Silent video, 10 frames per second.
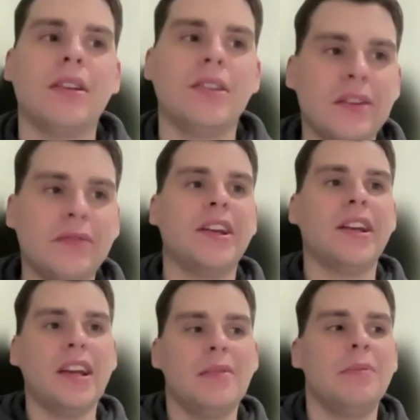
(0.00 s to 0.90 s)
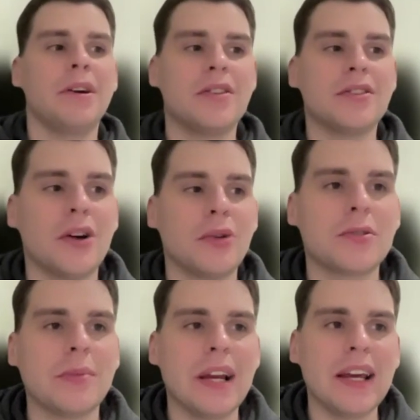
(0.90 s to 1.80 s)
definitely, because
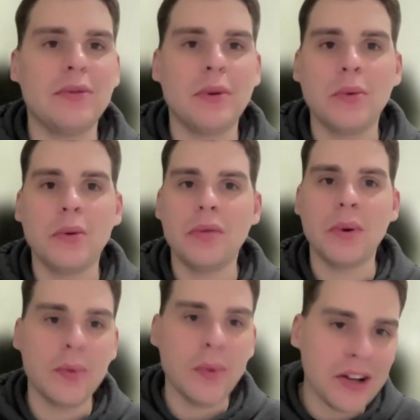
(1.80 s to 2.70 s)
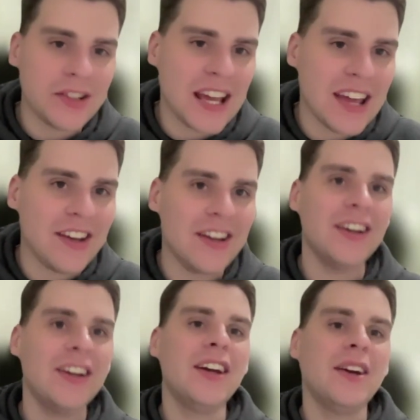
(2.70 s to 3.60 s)
ultimately, if we work together,
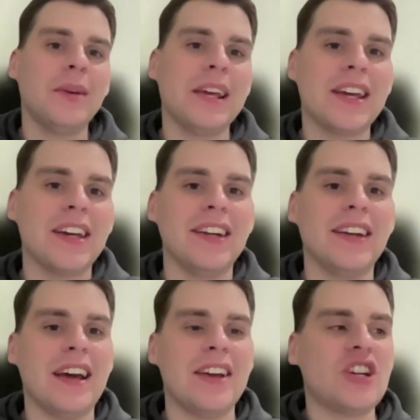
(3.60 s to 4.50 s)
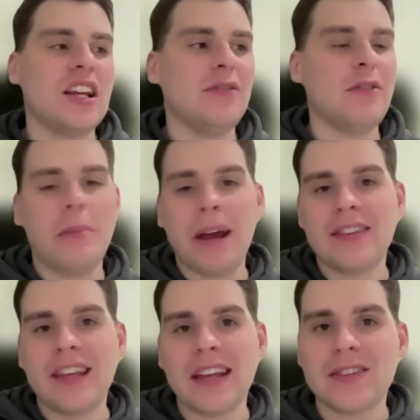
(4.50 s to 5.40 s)
we can achieve better
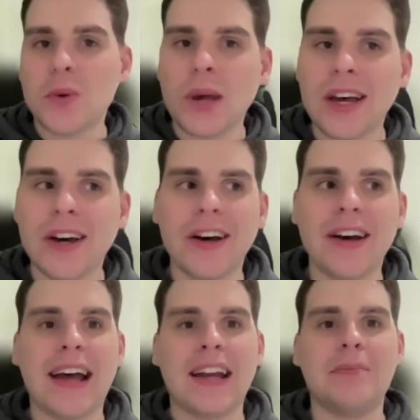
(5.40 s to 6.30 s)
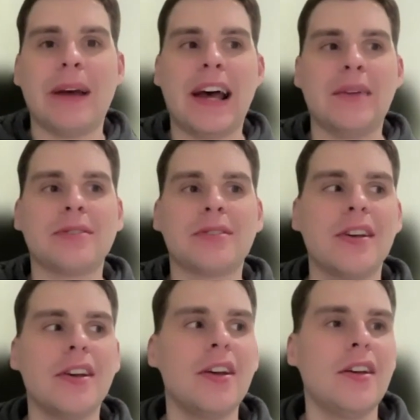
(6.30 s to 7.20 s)
things quicker and perhaps
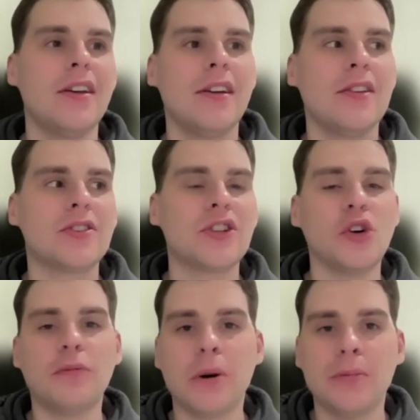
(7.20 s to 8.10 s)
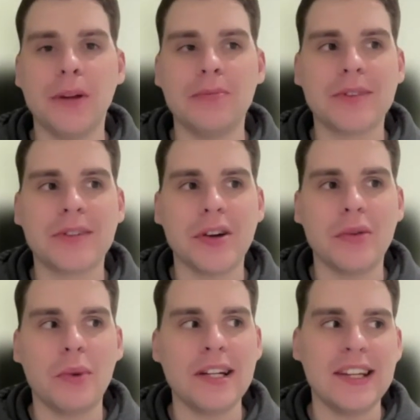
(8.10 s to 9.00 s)
solve problems that
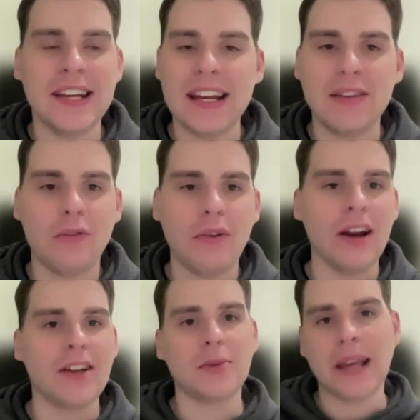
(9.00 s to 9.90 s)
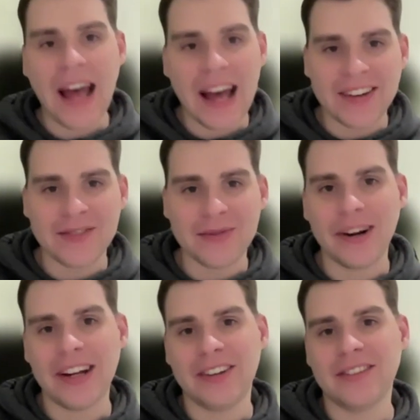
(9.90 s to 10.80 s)
we didn't even realize we had, right?